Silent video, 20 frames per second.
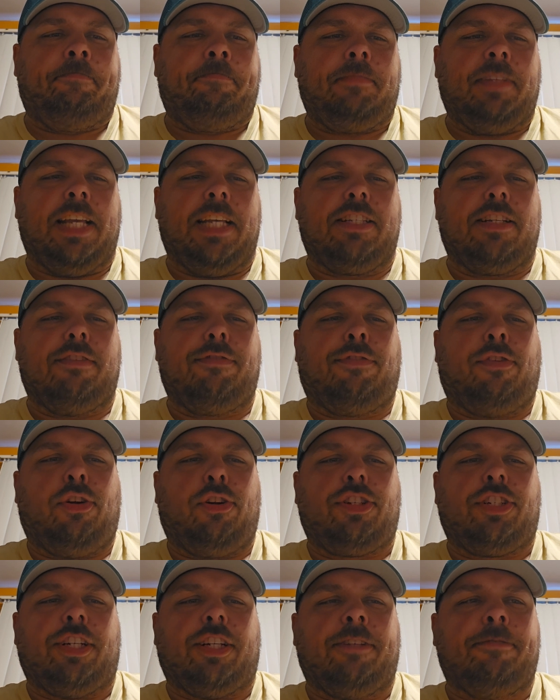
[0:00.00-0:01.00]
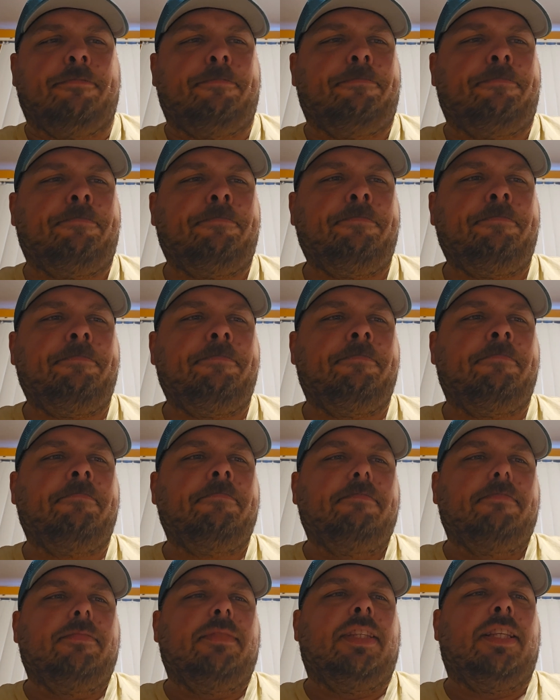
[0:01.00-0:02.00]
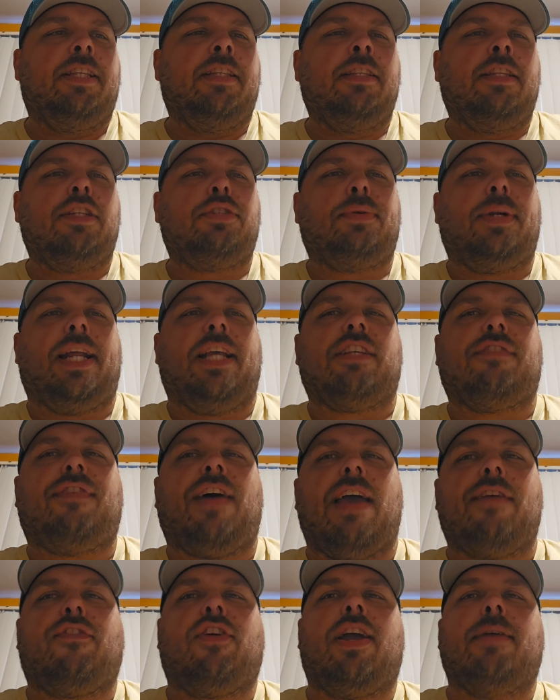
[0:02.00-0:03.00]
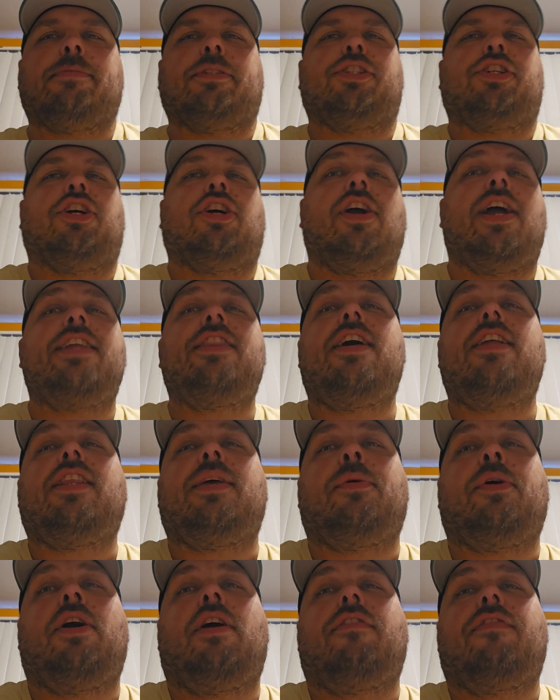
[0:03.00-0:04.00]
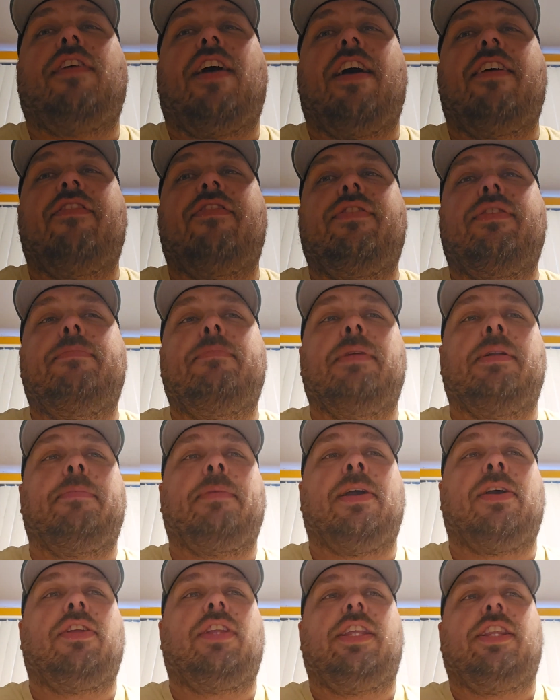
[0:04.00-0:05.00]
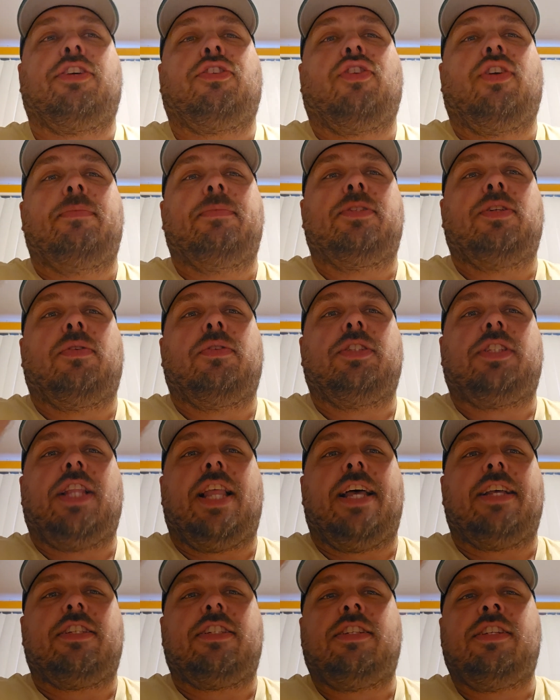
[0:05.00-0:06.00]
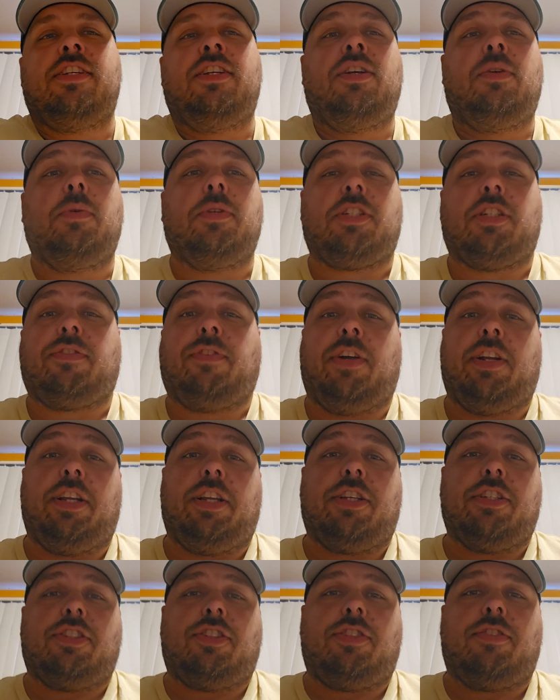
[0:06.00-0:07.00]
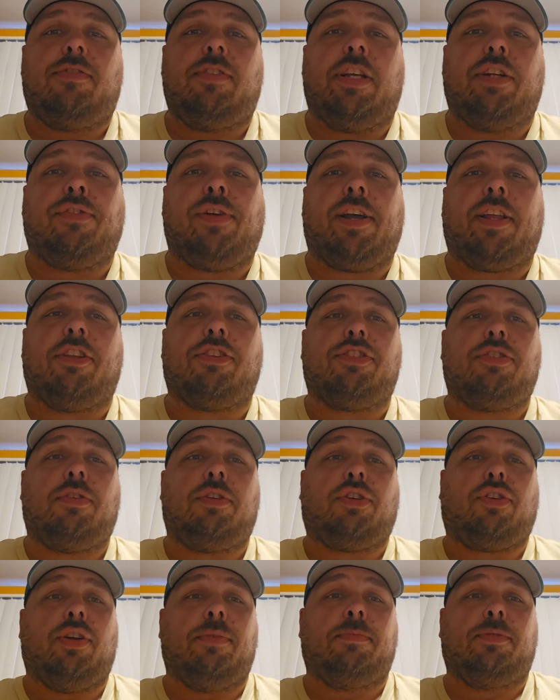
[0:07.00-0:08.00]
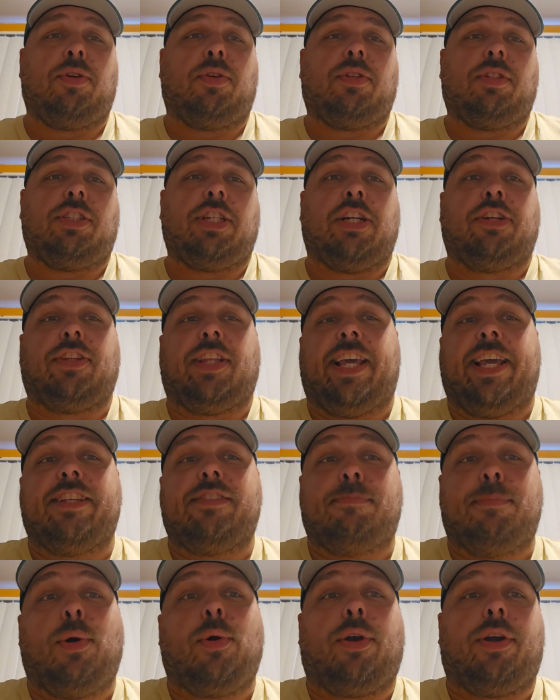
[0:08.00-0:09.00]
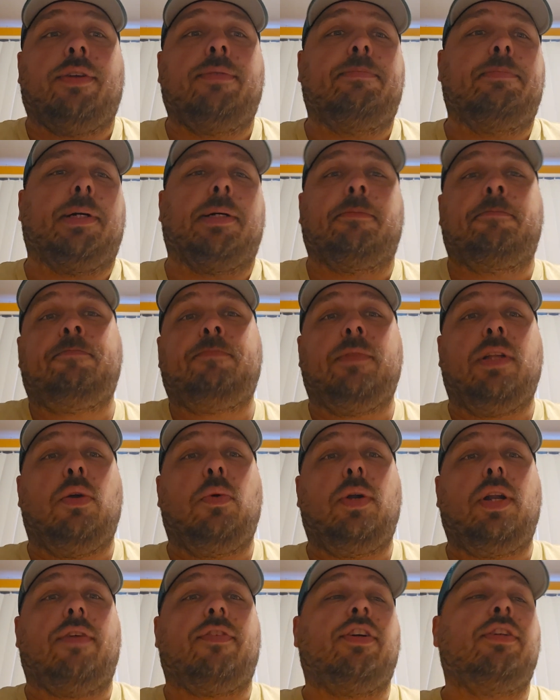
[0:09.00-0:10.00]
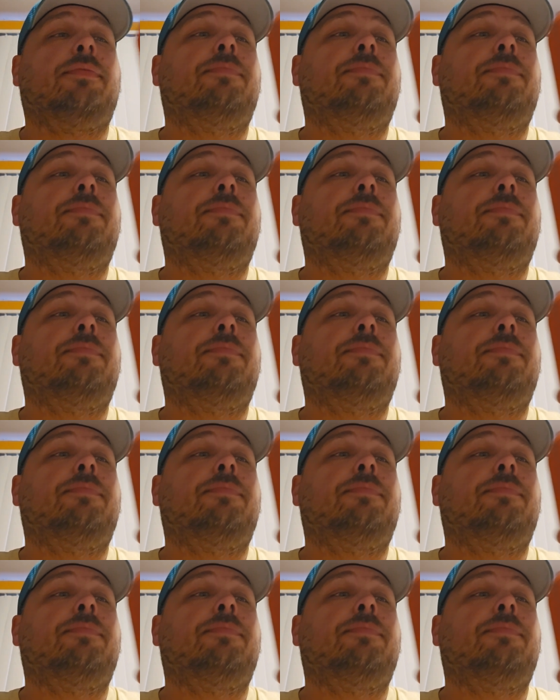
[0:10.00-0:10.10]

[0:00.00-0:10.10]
It's unfortunate. This one has 5 grams of sugar. I thought they were all 5. But apparently the cream soda is less. Which is funny because in regular soda, cream soda generally has more. But whatever.